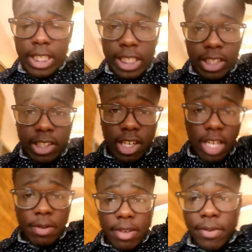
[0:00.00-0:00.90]
getting a
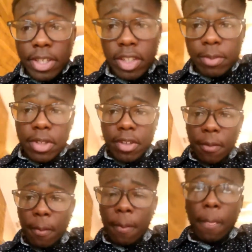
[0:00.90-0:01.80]
job. You feel me?
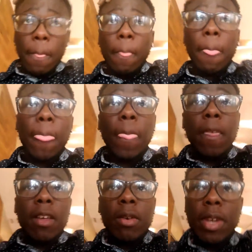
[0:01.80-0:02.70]

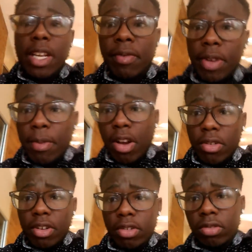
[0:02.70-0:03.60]
We leaving tomorrow,
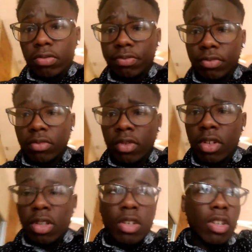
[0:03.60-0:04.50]
though.
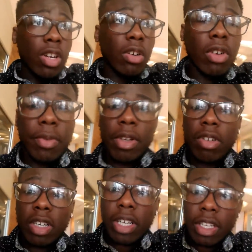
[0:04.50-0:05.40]
I don't know if we
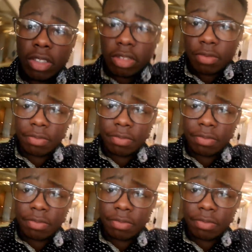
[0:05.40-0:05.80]
going next